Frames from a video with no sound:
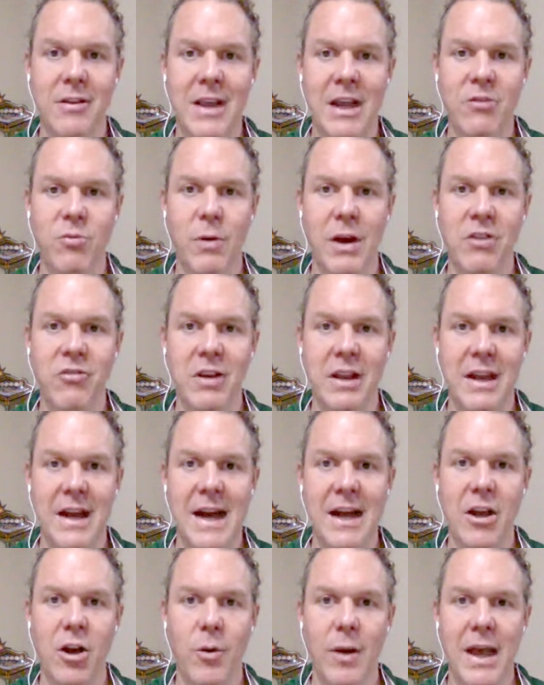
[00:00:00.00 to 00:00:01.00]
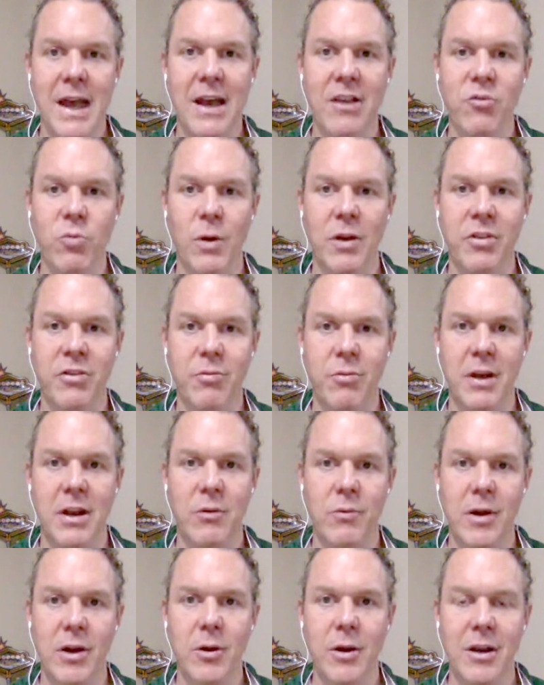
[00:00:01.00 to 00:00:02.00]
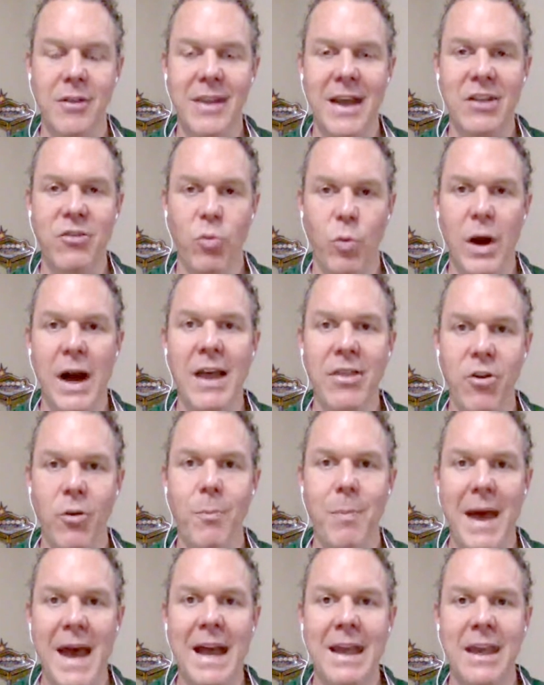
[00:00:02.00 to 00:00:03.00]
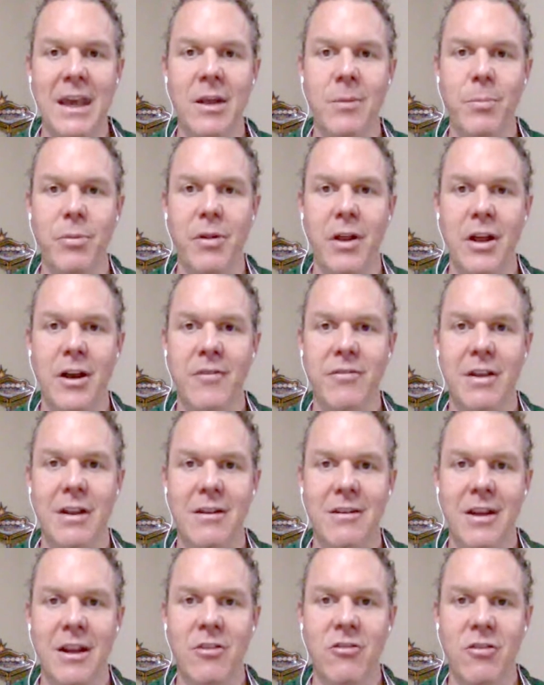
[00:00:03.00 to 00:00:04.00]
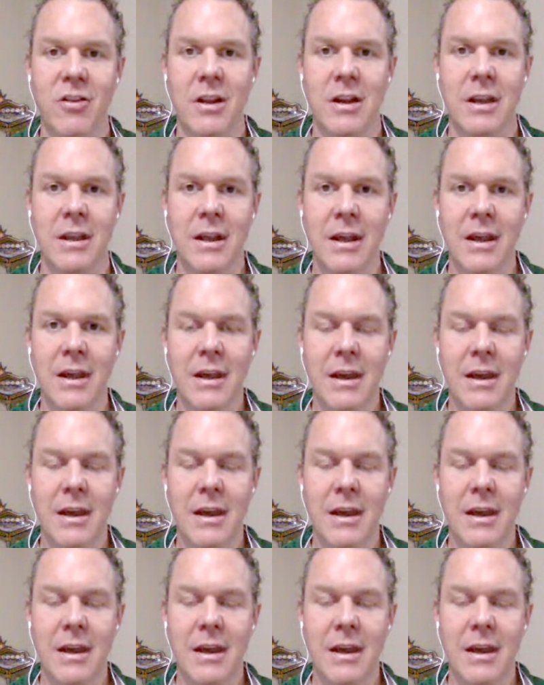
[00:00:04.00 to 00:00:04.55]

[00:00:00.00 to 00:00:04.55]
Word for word: And that's why Chicago has won three in a row here. And that's why they're back in playoff contention.